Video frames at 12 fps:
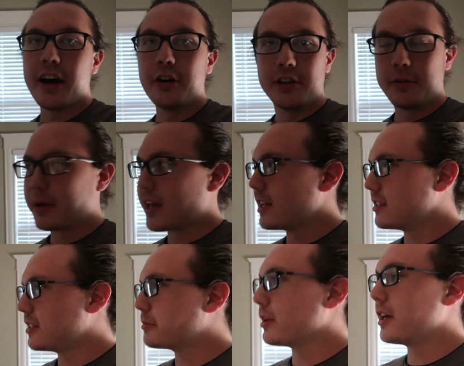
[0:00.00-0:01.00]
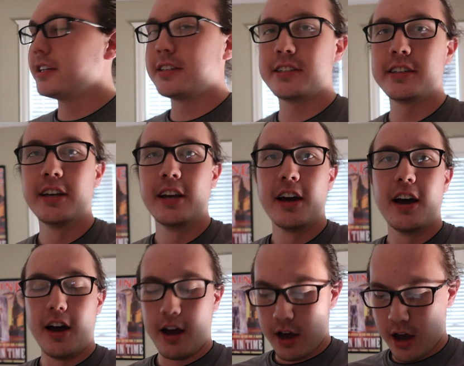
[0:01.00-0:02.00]
out in Mackenzie's place.
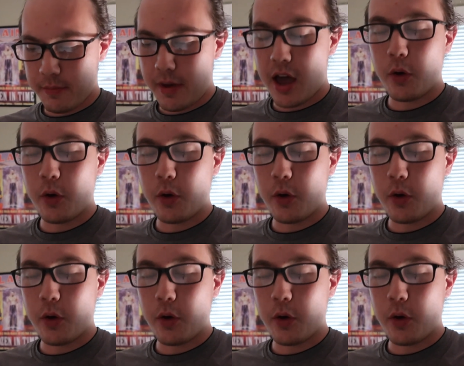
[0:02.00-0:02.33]
Um,